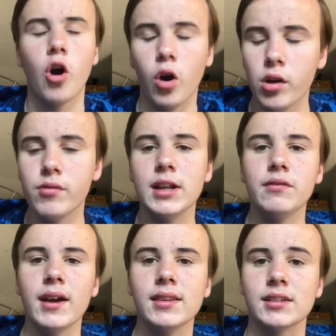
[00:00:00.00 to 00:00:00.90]
I really
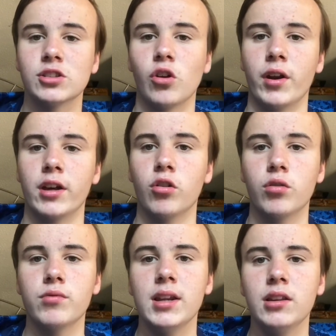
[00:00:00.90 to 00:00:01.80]
rate this signing and I
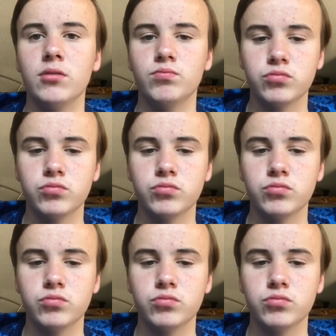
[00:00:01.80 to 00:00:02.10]
really,